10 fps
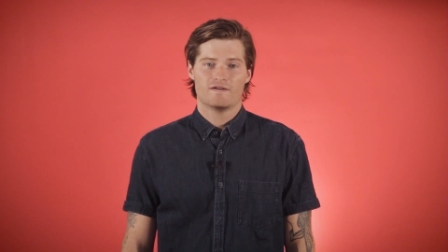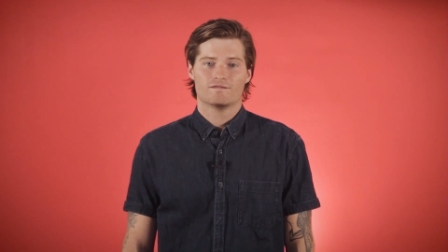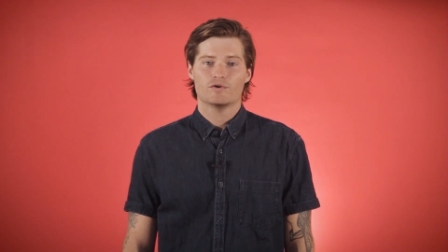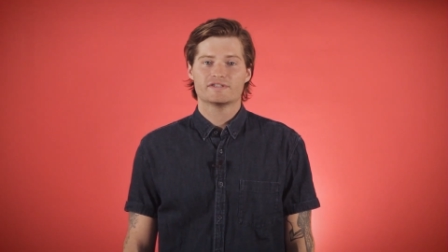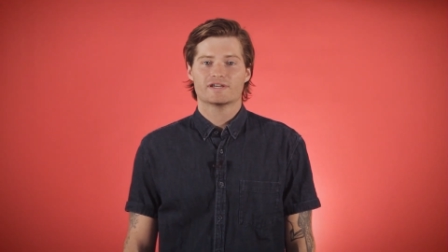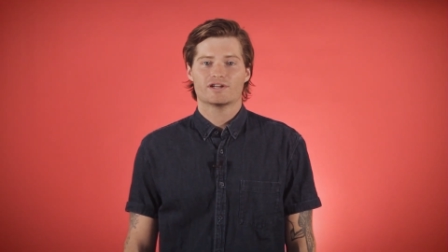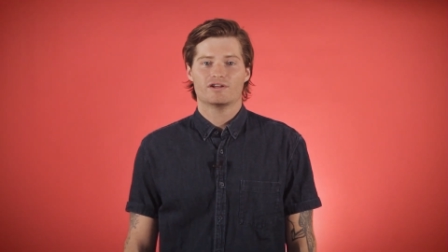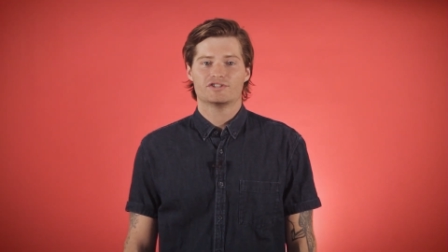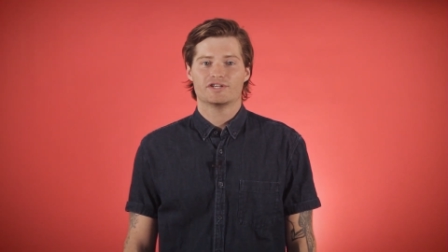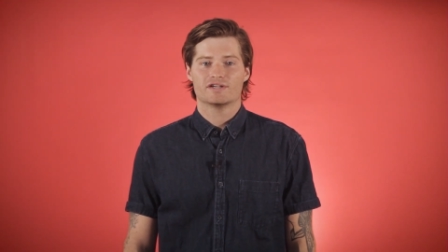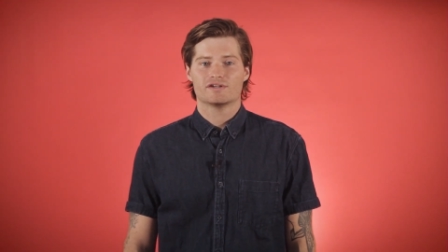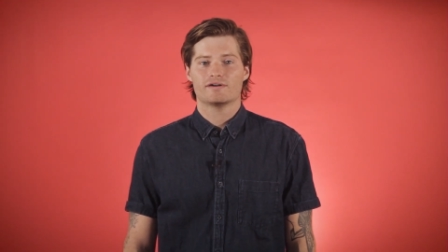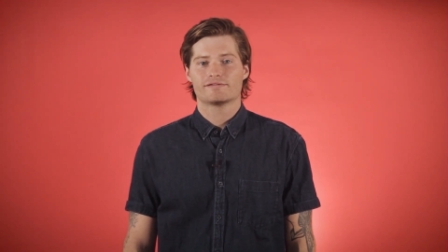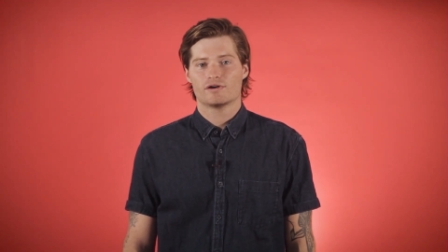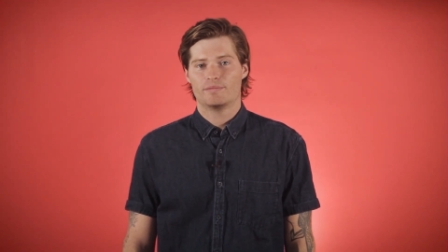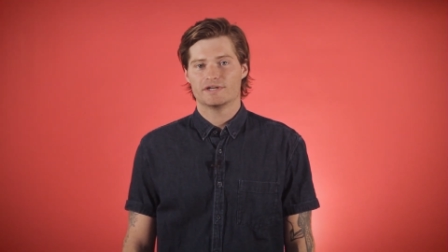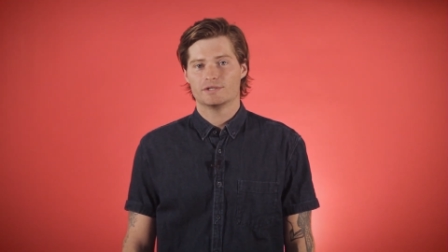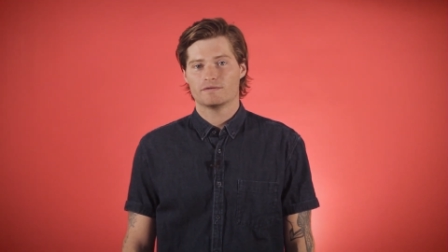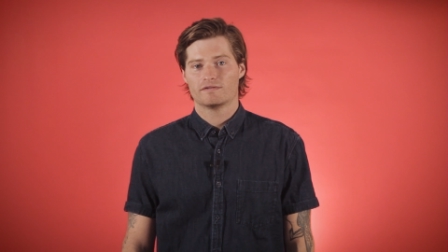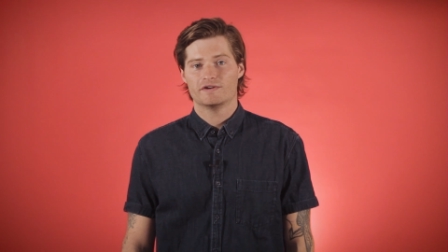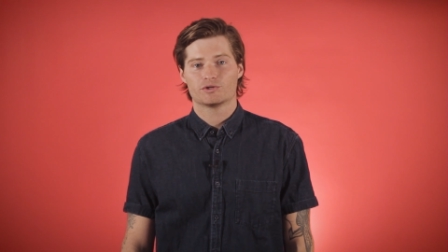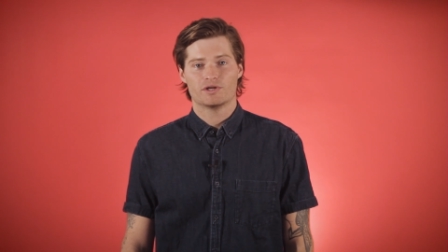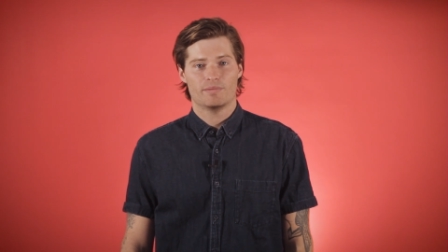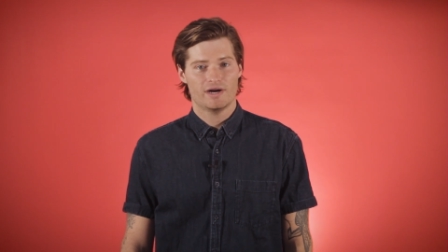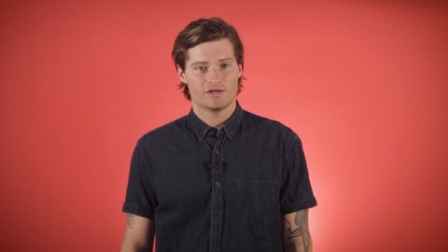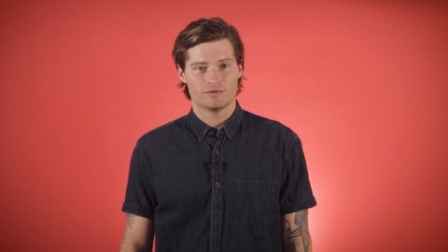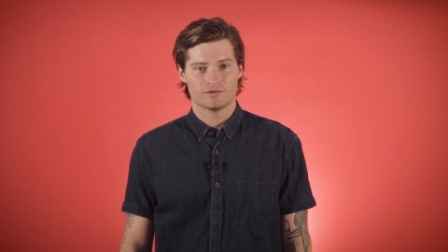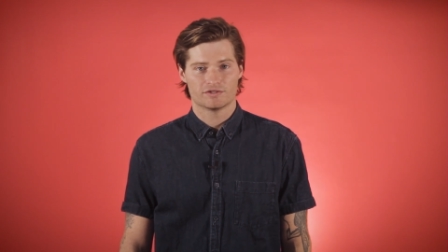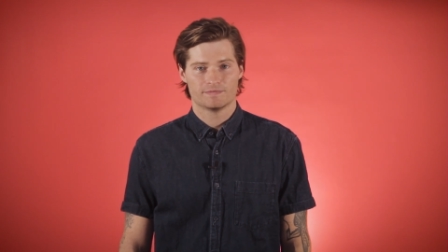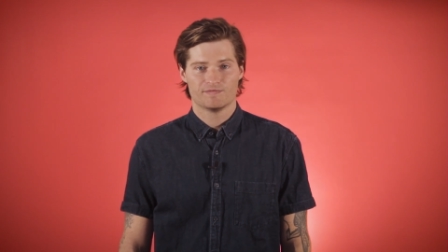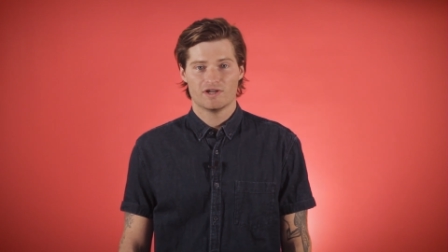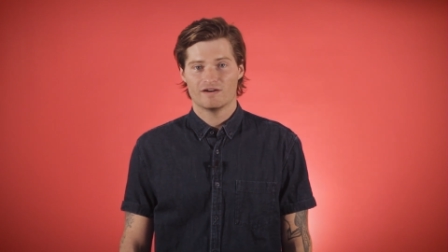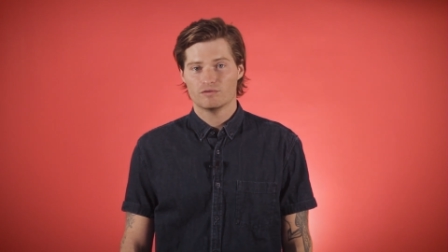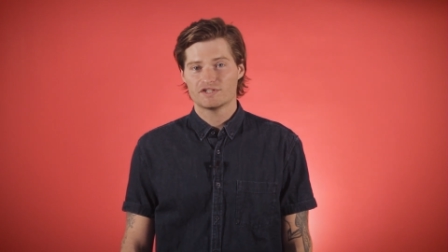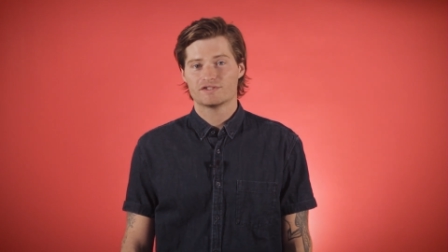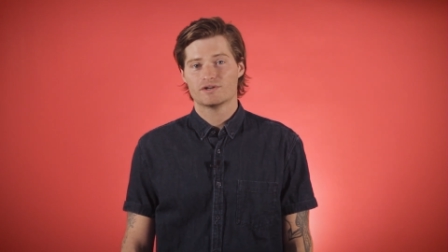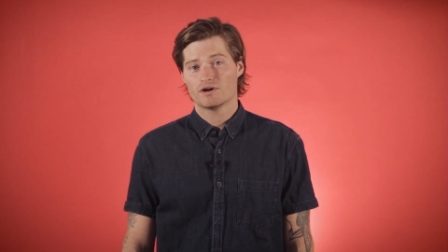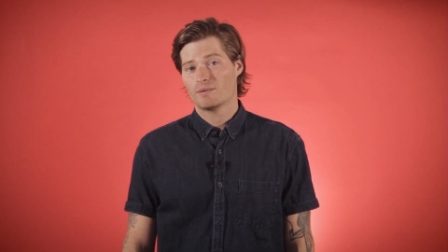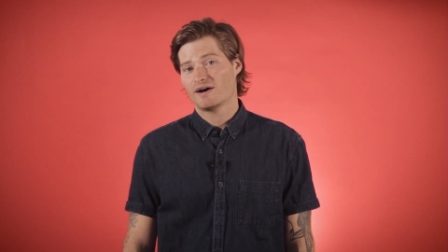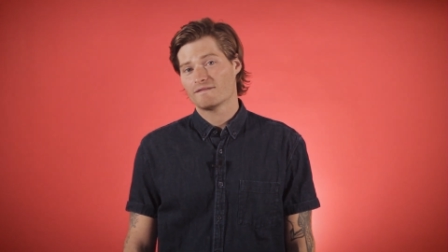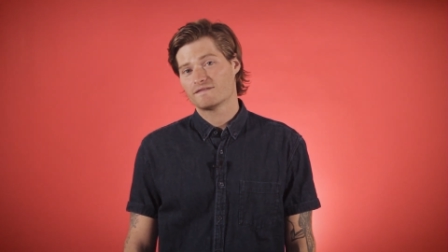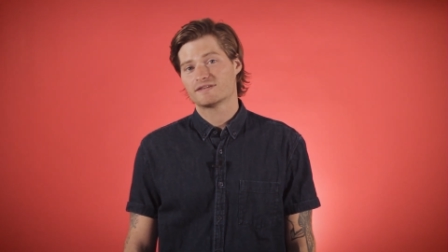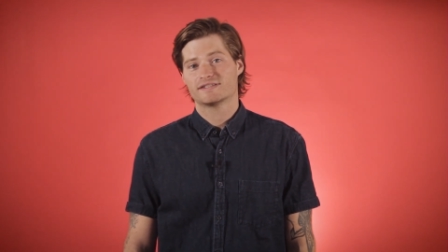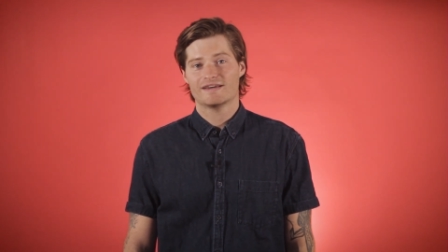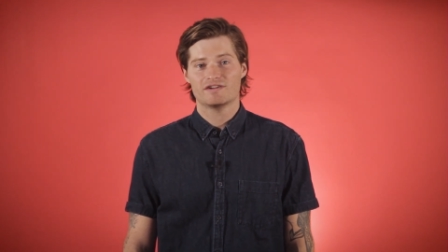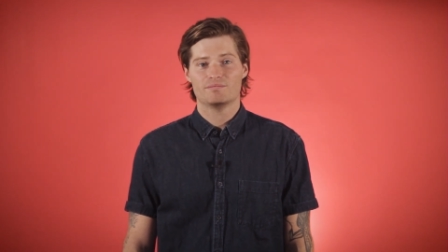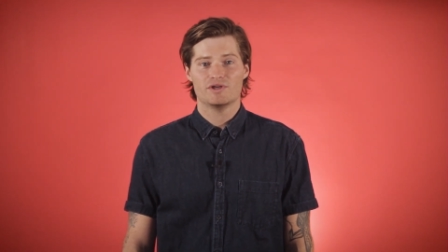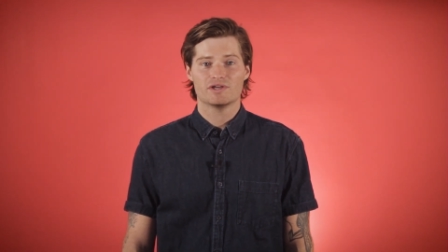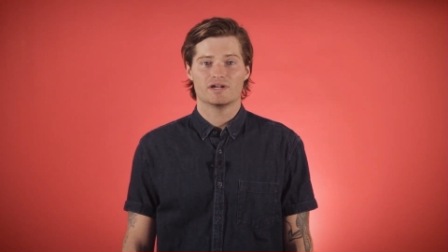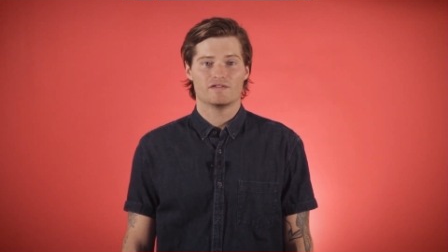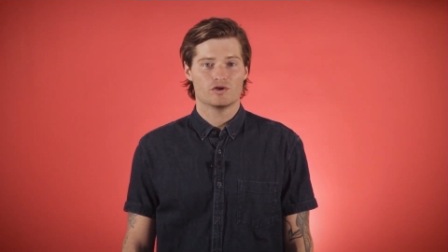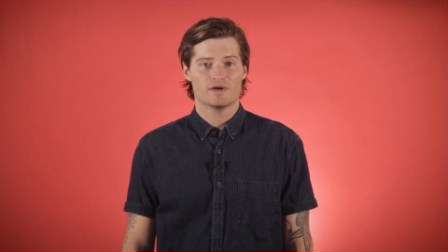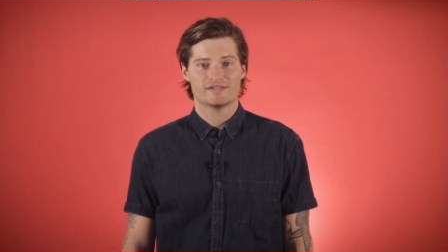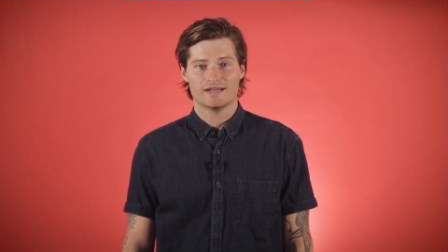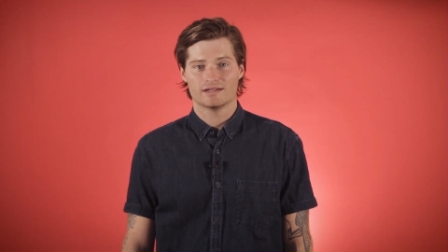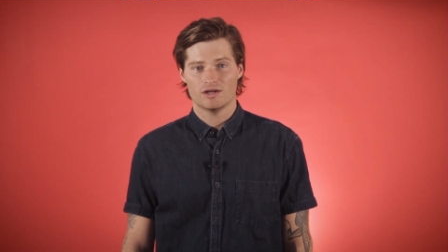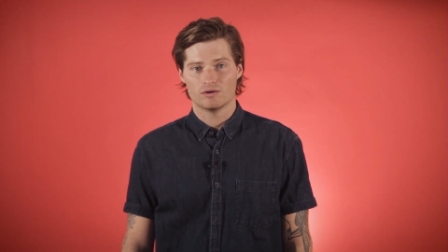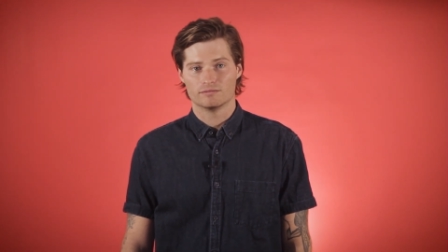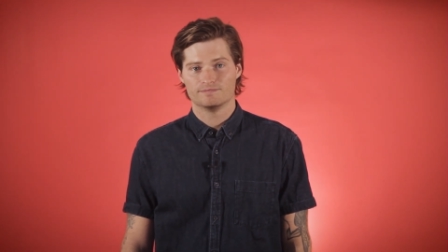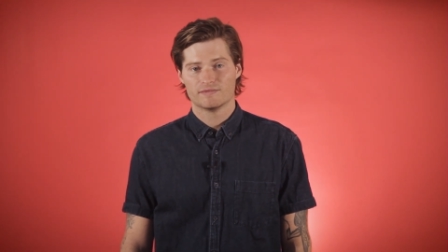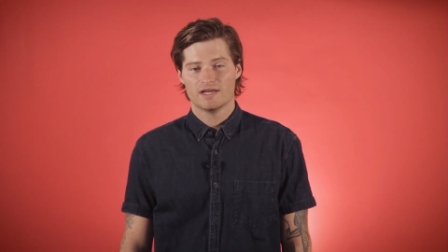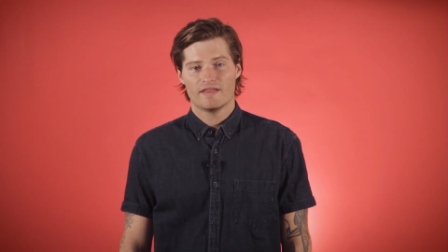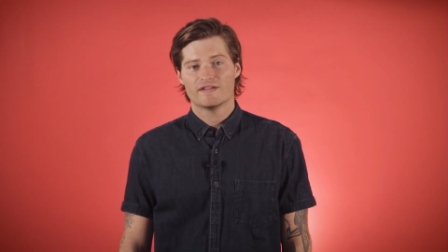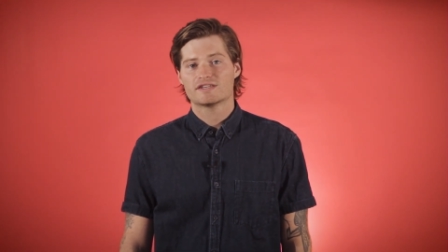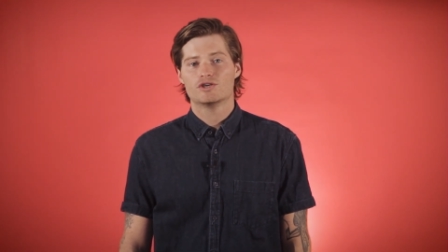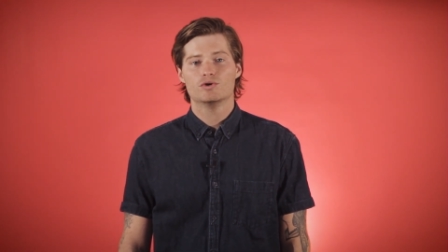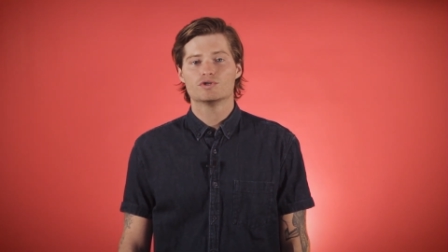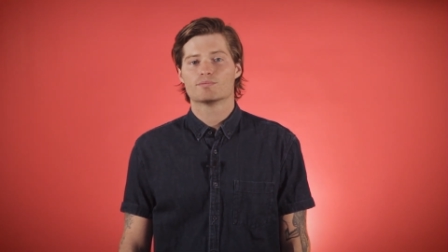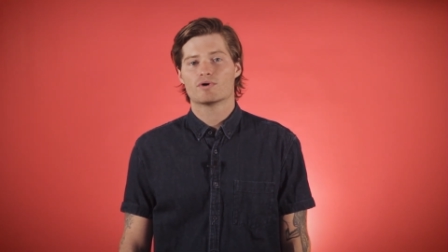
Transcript: Voice technology is also a big deal for visually impaired users, of which there are about 7 million in the USA alone. That's a huge